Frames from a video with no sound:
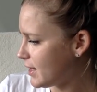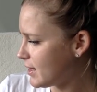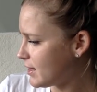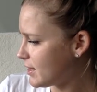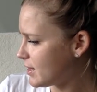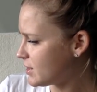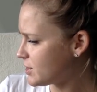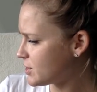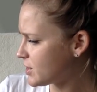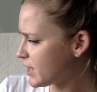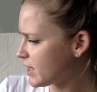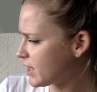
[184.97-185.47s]

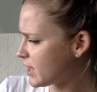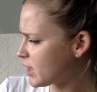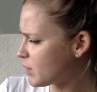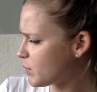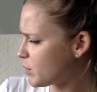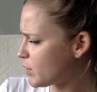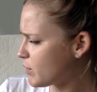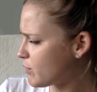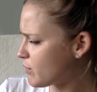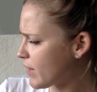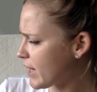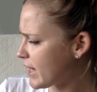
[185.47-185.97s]
The
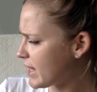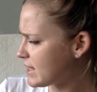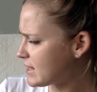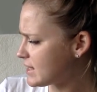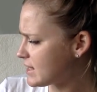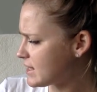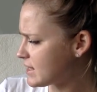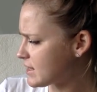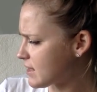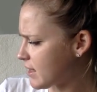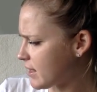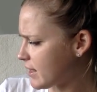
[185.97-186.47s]
gentleman raised
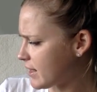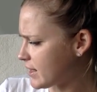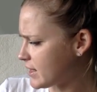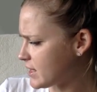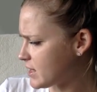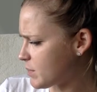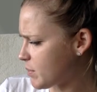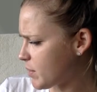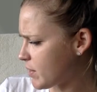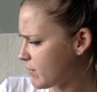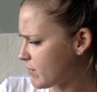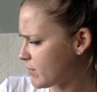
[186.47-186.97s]
his eyes
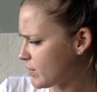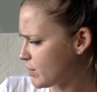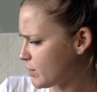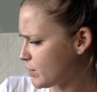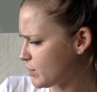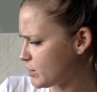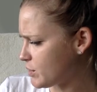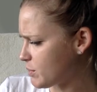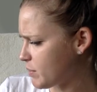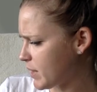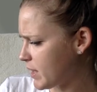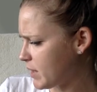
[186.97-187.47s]
above the
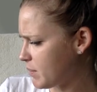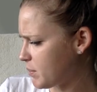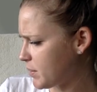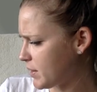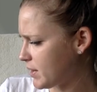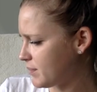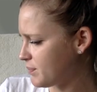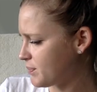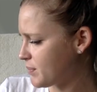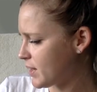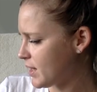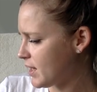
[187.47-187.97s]

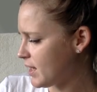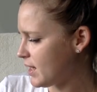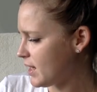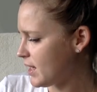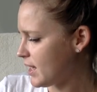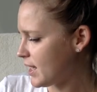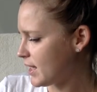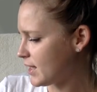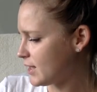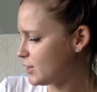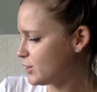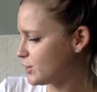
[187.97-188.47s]
newspaper
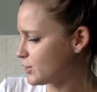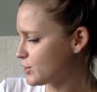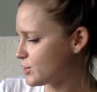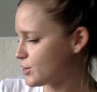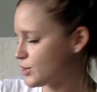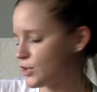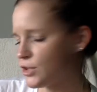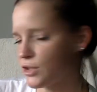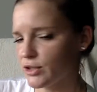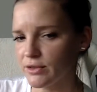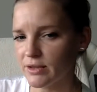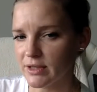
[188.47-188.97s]
and looked
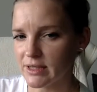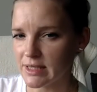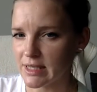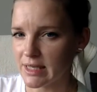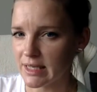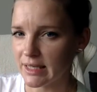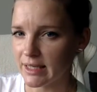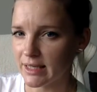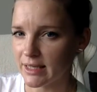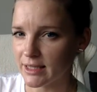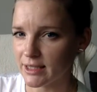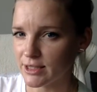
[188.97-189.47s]

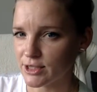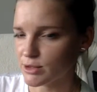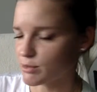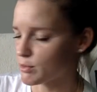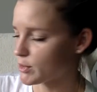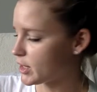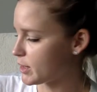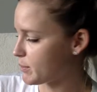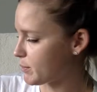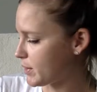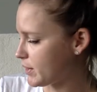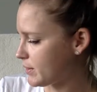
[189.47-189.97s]
curiously at
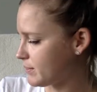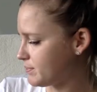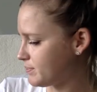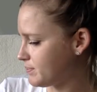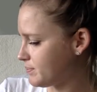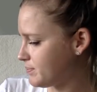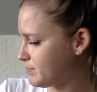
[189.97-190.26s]
Jemima.